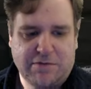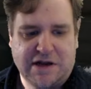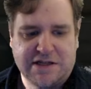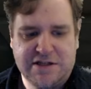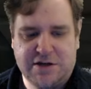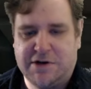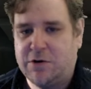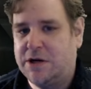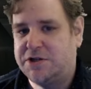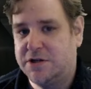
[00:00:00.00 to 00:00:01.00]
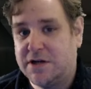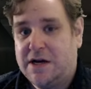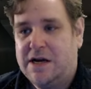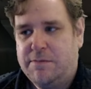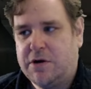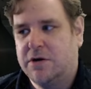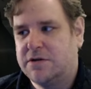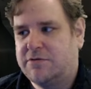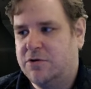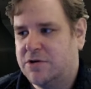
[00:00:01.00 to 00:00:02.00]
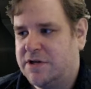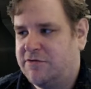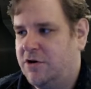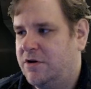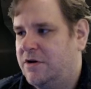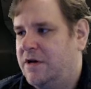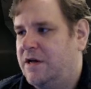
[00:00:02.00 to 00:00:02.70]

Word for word: asking too many questions because, of course, I've got